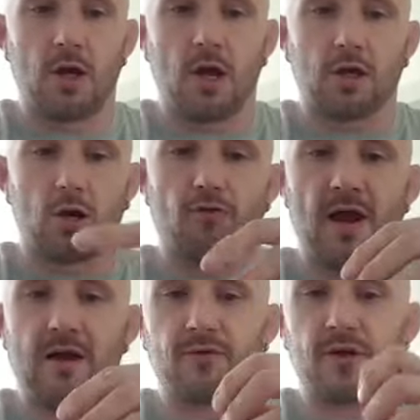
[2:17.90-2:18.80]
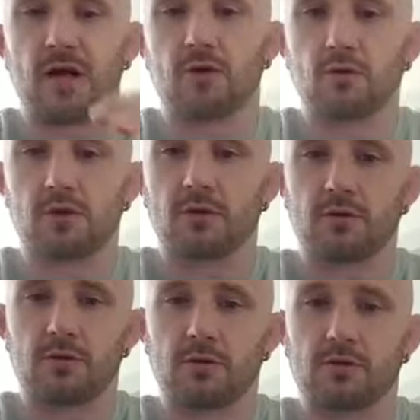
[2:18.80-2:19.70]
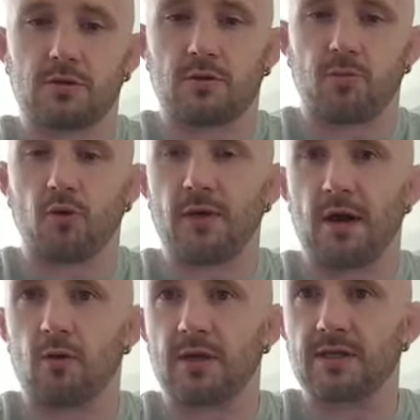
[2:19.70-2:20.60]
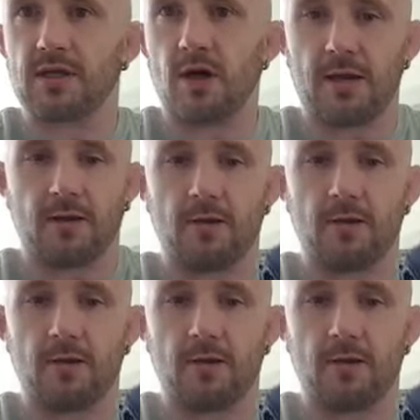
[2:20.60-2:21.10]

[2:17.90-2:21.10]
and go round the knuckles to pull that all in tight,